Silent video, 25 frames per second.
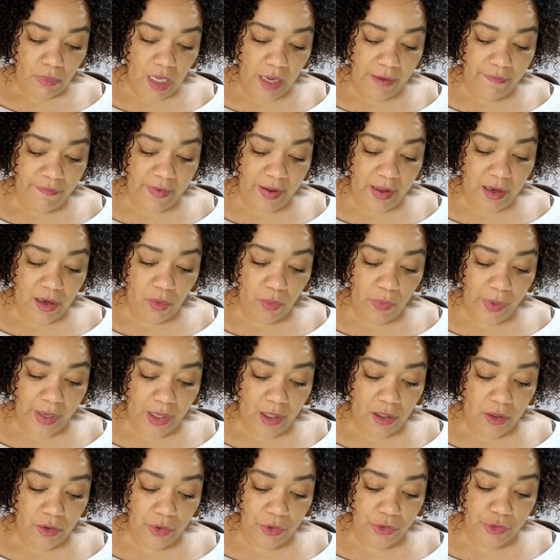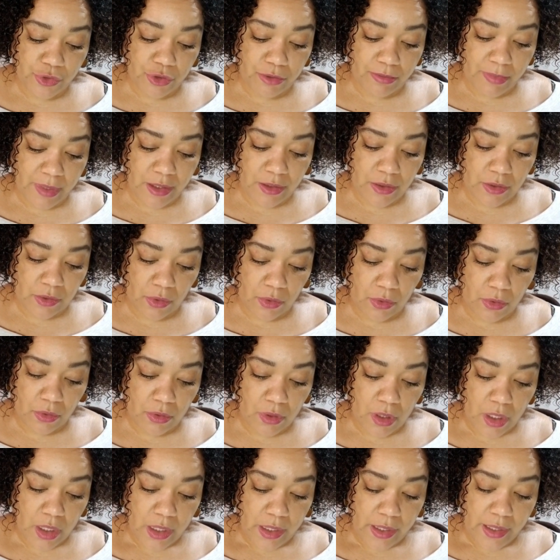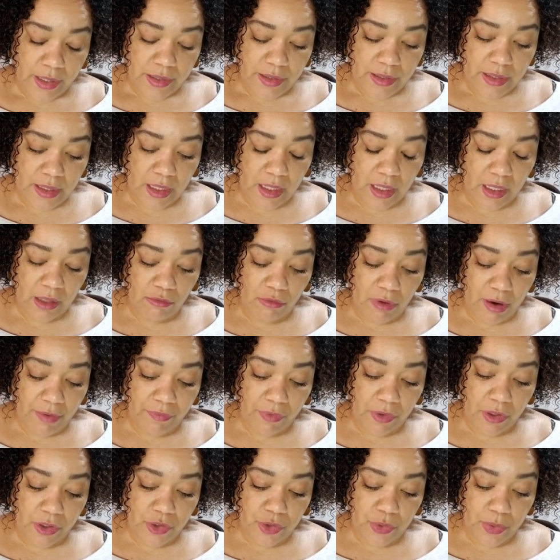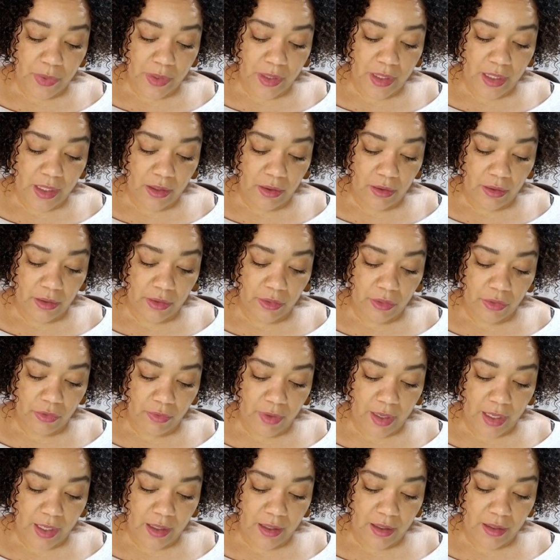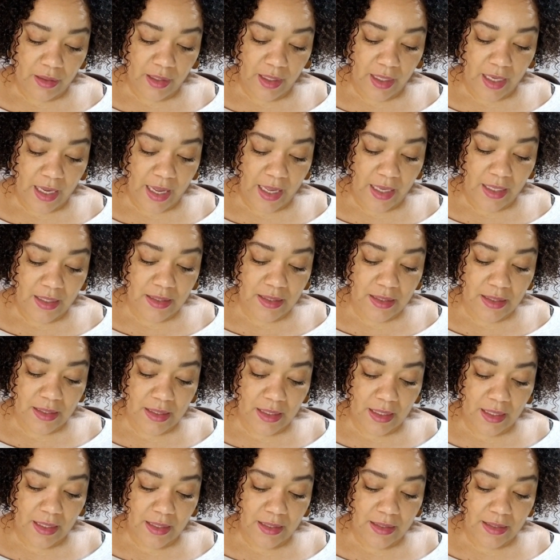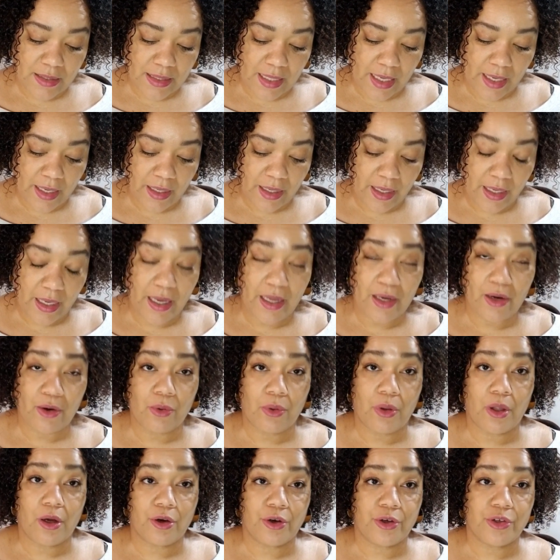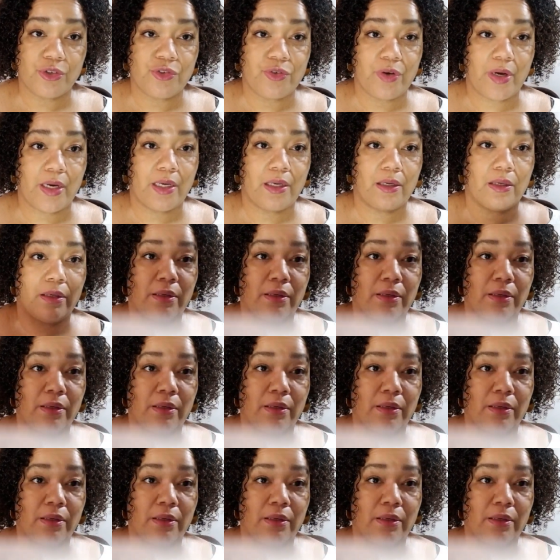I find a way to nurture my soul, seeking refuge with needle and thread, the angst and anxiety I no longer dread."